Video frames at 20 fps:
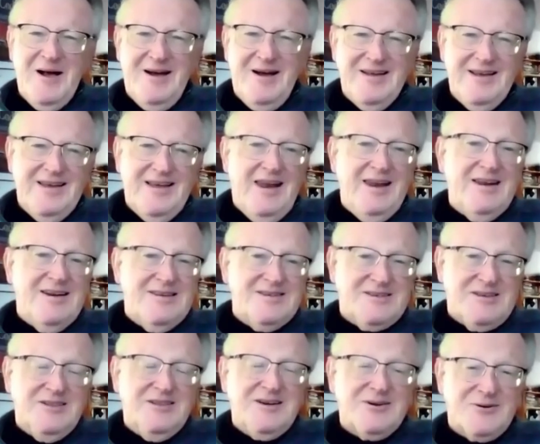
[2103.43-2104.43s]
and it is a
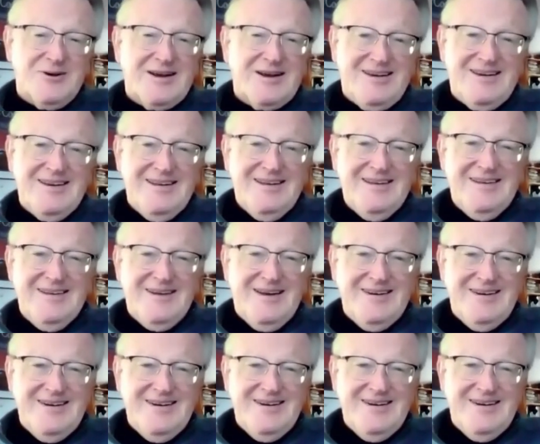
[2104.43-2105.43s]
lyric.
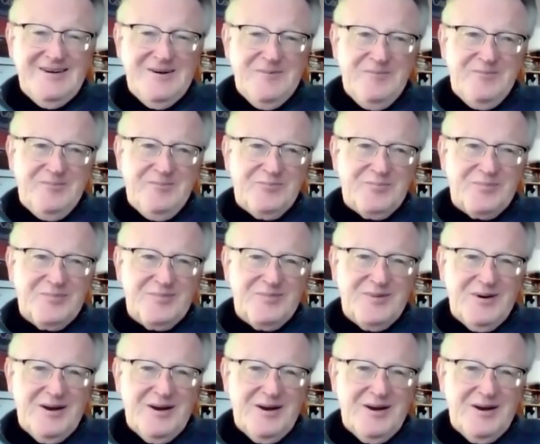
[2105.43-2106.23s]
Um,